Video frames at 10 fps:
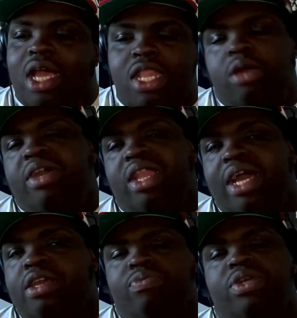and they'll be
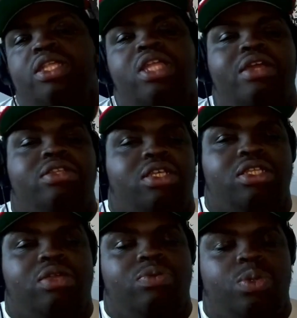like, you really
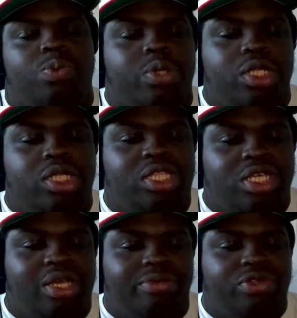
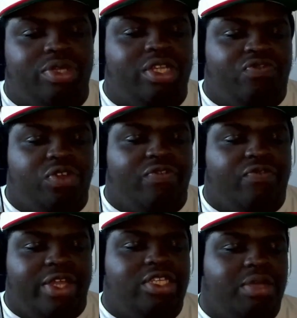think I'm doing this for your
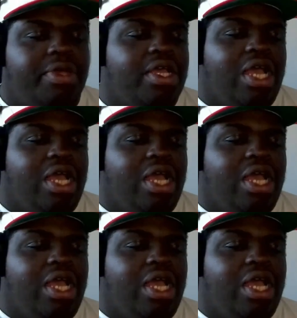friendship?